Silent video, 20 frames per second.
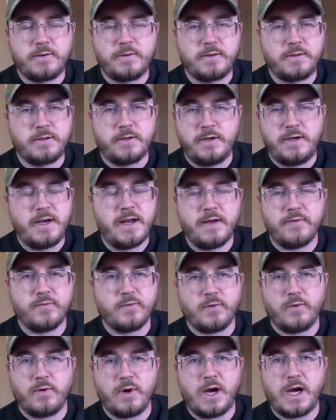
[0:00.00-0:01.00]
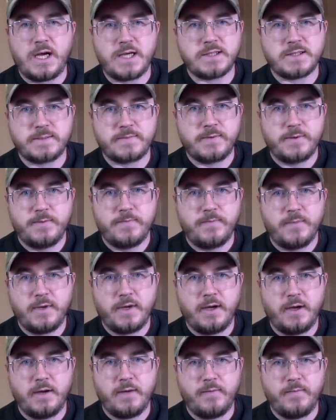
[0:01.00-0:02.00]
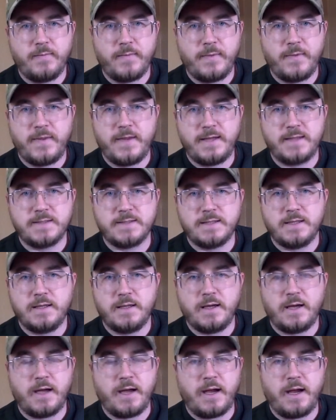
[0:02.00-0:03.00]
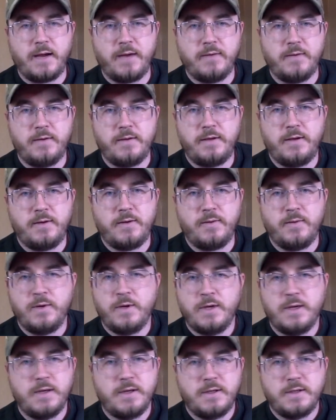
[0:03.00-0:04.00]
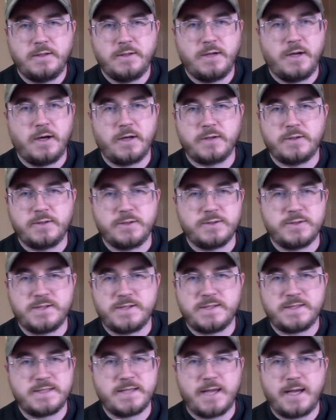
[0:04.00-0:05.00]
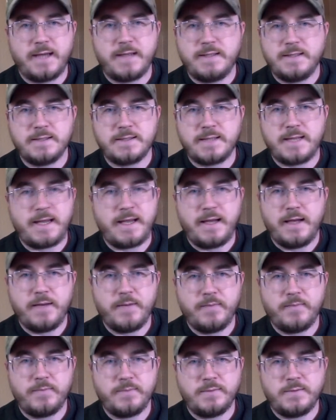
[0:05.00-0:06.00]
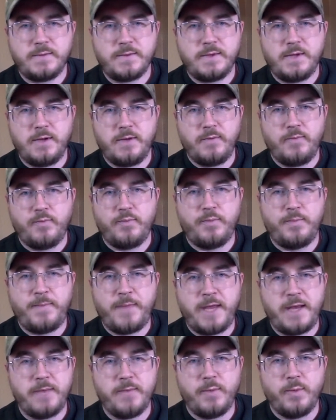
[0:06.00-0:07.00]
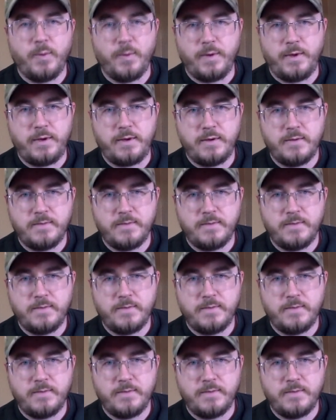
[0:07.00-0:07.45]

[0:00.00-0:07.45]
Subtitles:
could never grasp. Things that doctors and scientists can't, pinpoint.